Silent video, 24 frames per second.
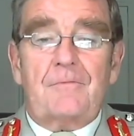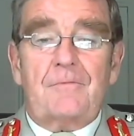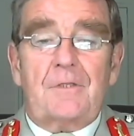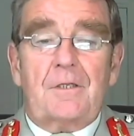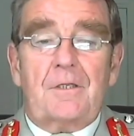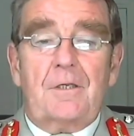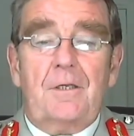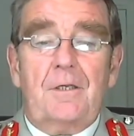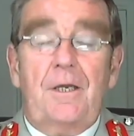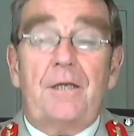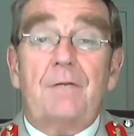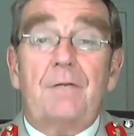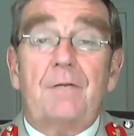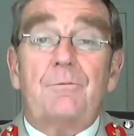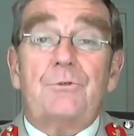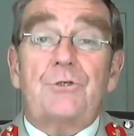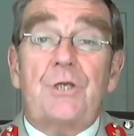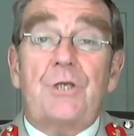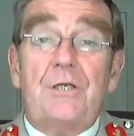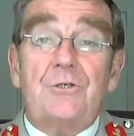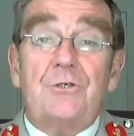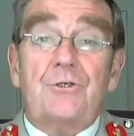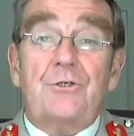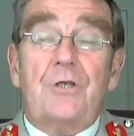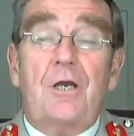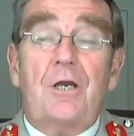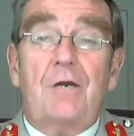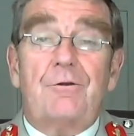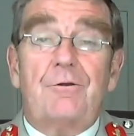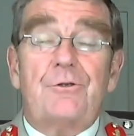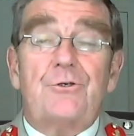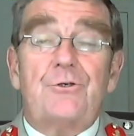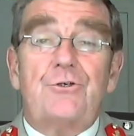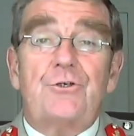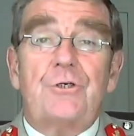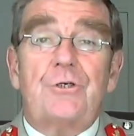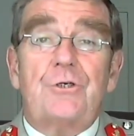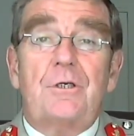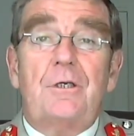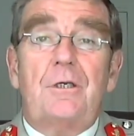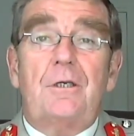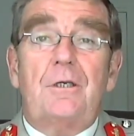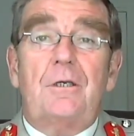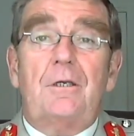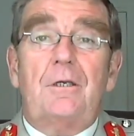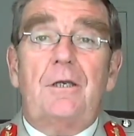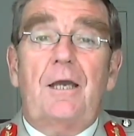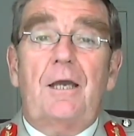And it was his courage
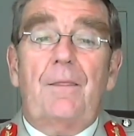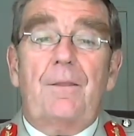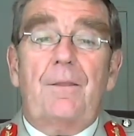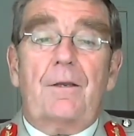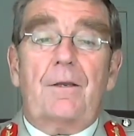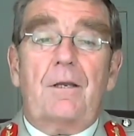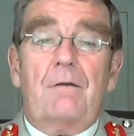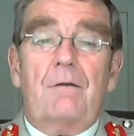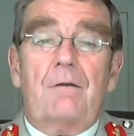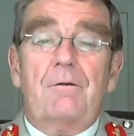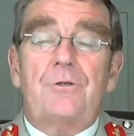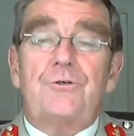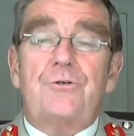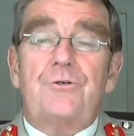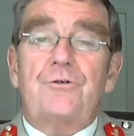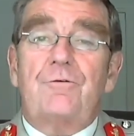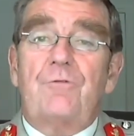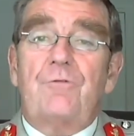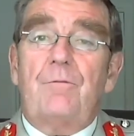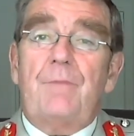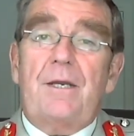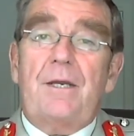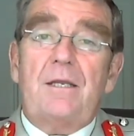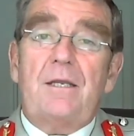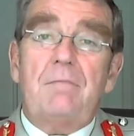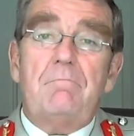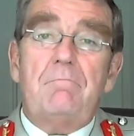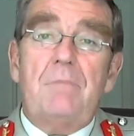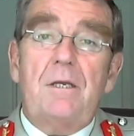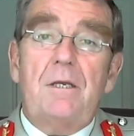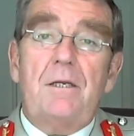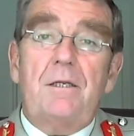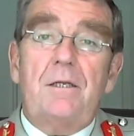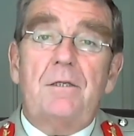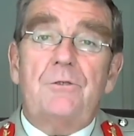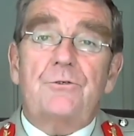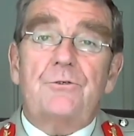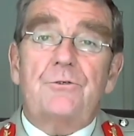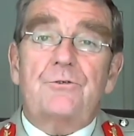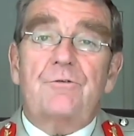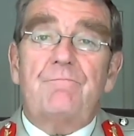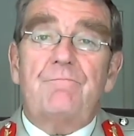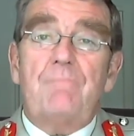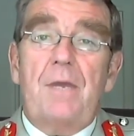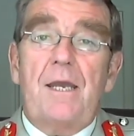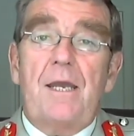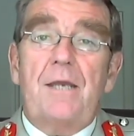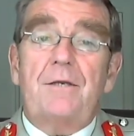and the courage of the many millions of
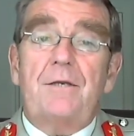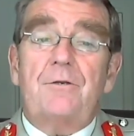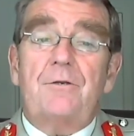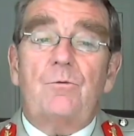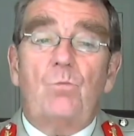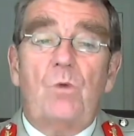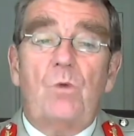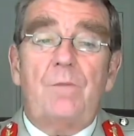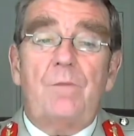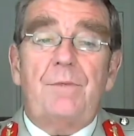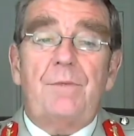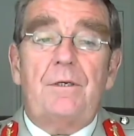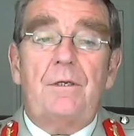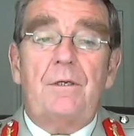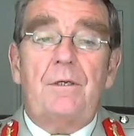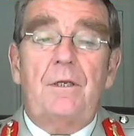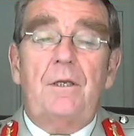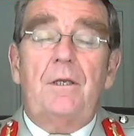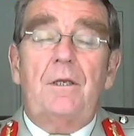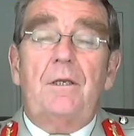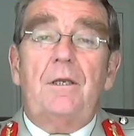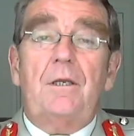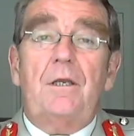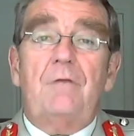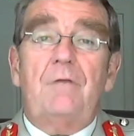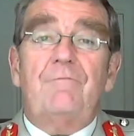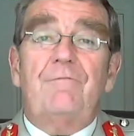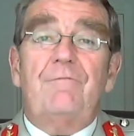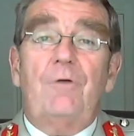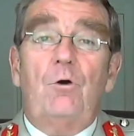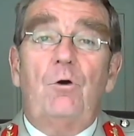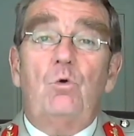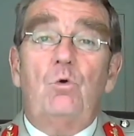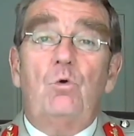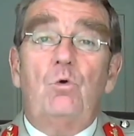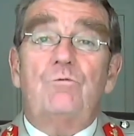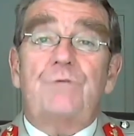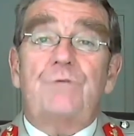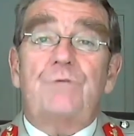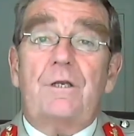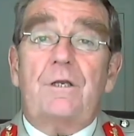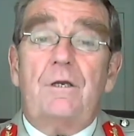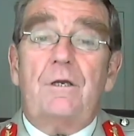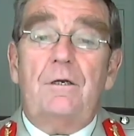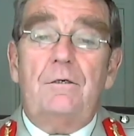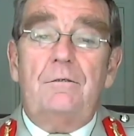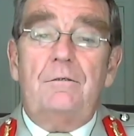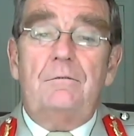men and women involved at
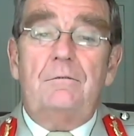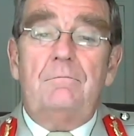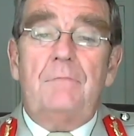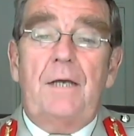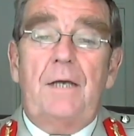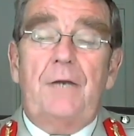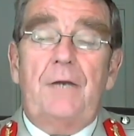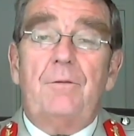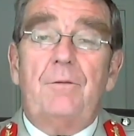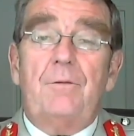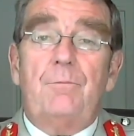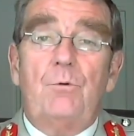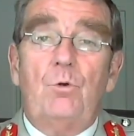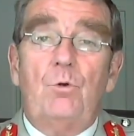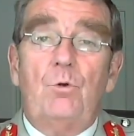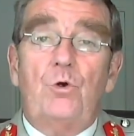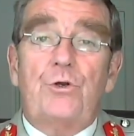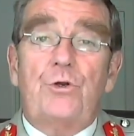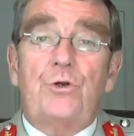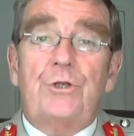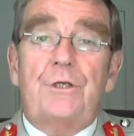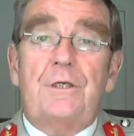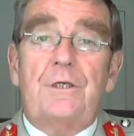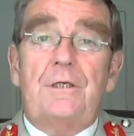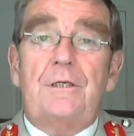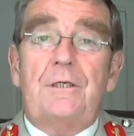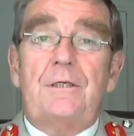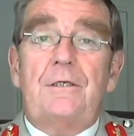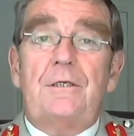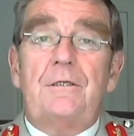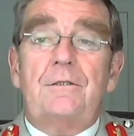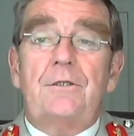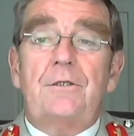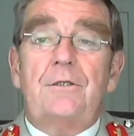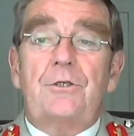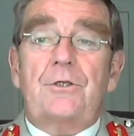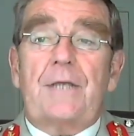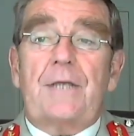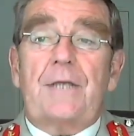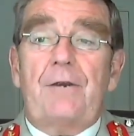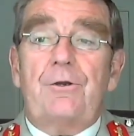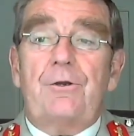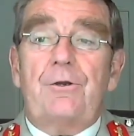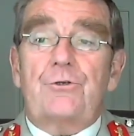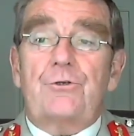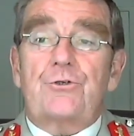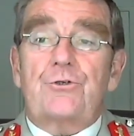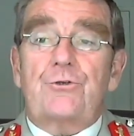home and abroad that
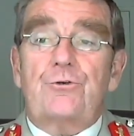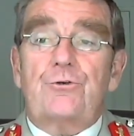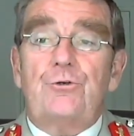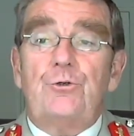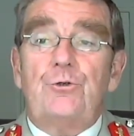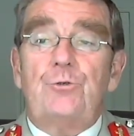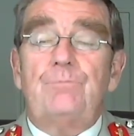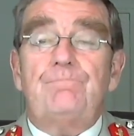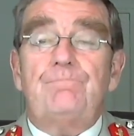carried us through.